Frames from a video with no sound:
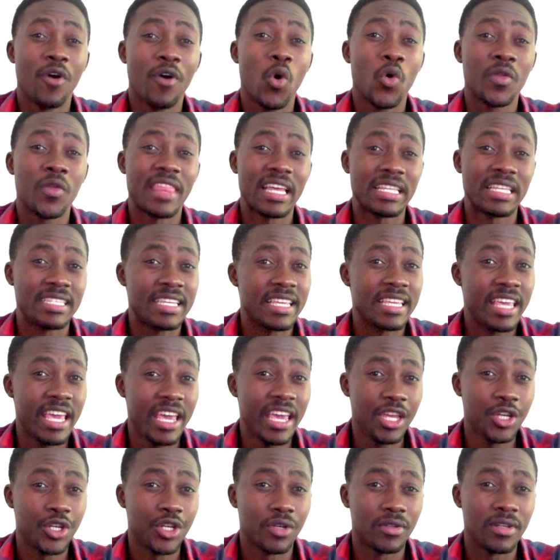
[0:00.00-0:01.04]

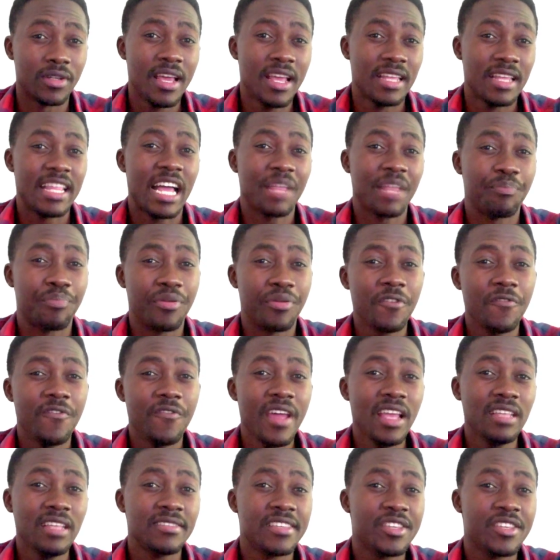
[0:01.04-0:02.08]
authentication that
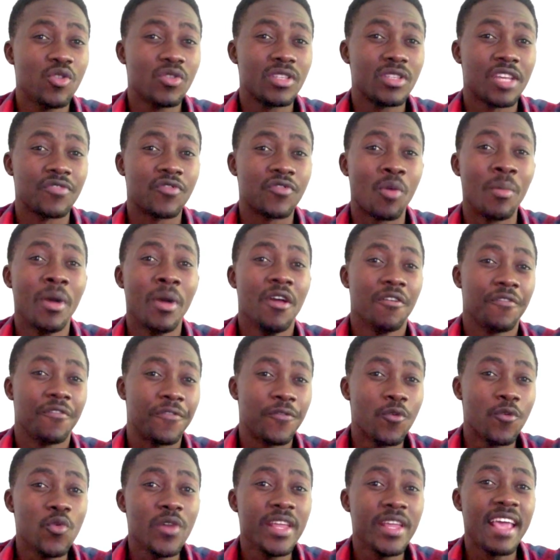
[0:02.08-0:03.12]
prevents the users from
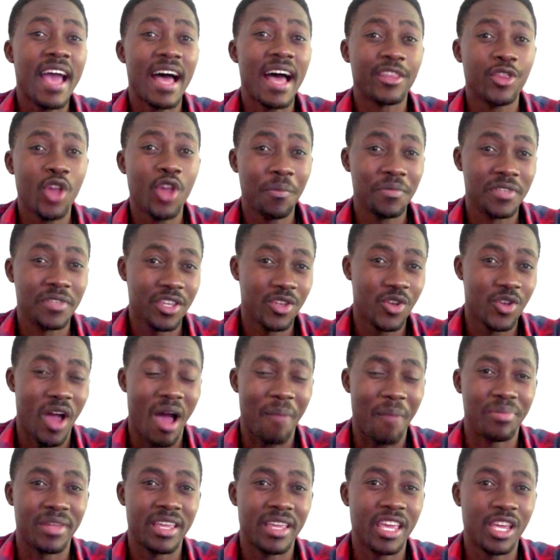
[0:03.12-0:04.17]
fully adopting your
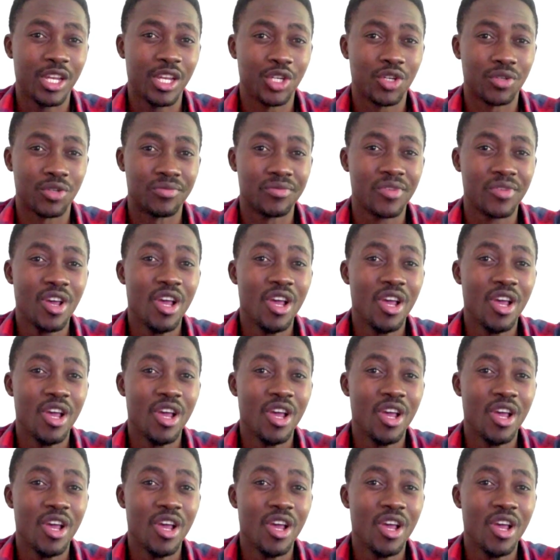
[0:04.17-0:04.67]
application.